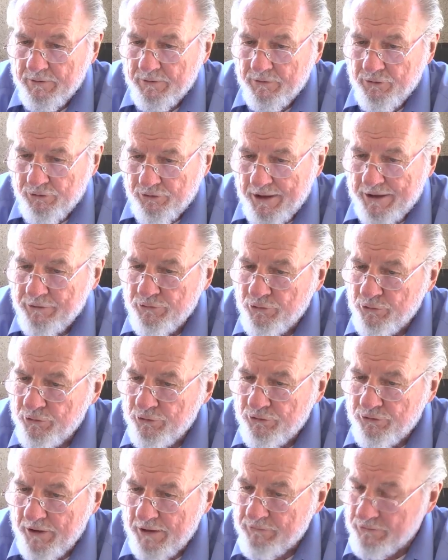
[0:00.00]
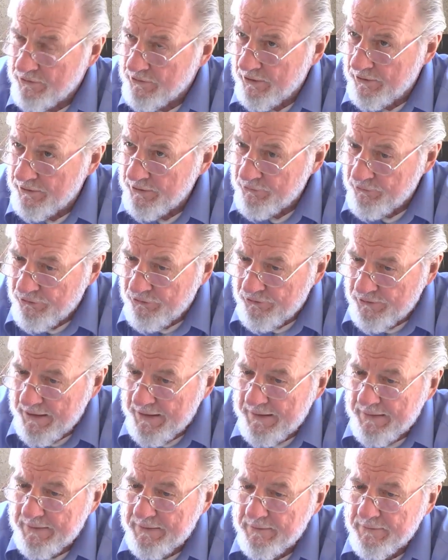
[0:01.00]
sent to the Secretary of
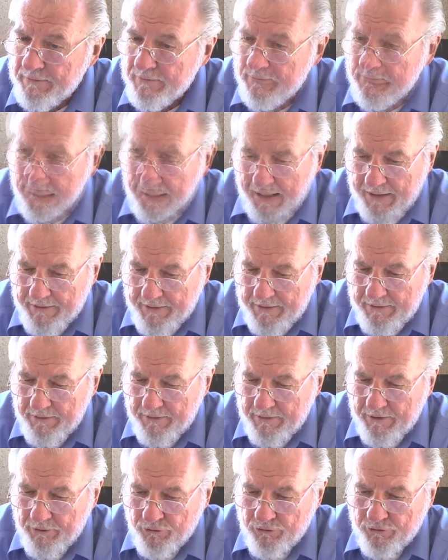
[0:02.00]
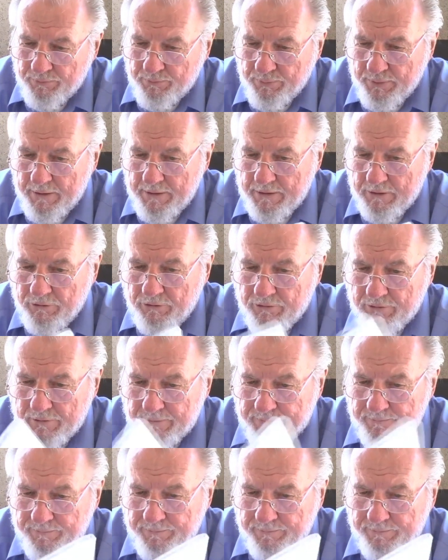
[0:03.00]
State. And in this piece,